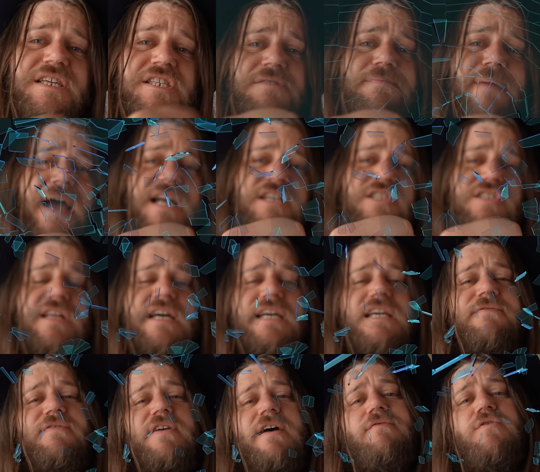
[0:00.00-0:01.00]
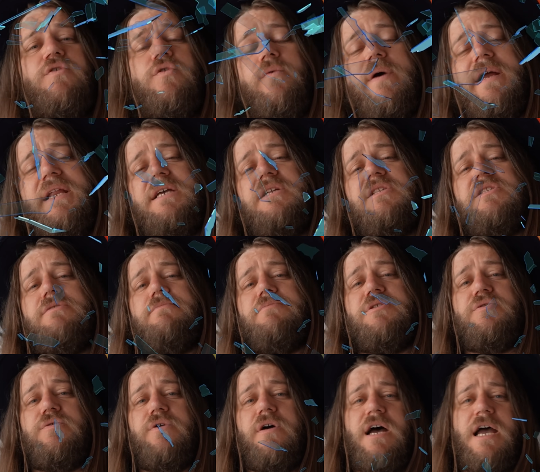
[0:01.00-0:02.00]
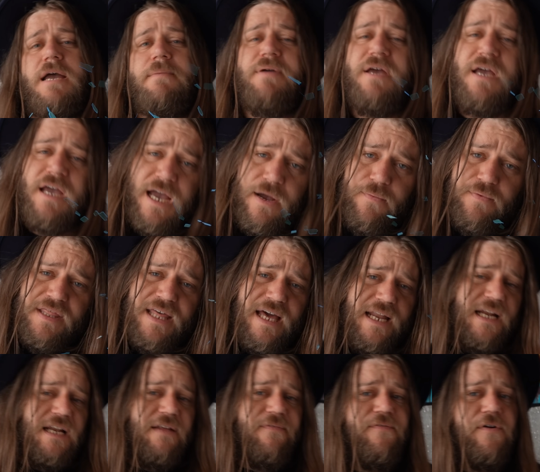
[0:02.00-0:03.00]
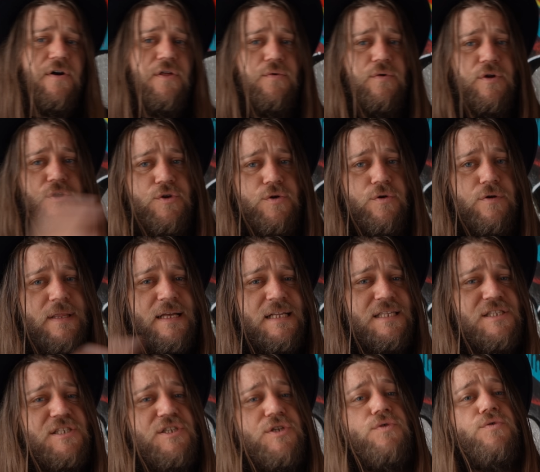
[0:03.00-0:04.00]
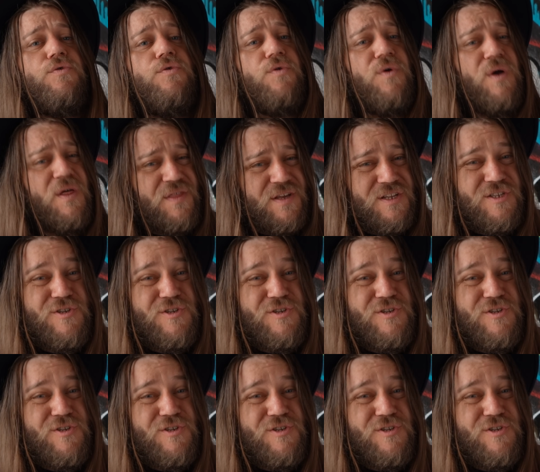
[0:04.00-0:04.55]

you smash like if you haven't already and subscribe. And without any further ado, let's do the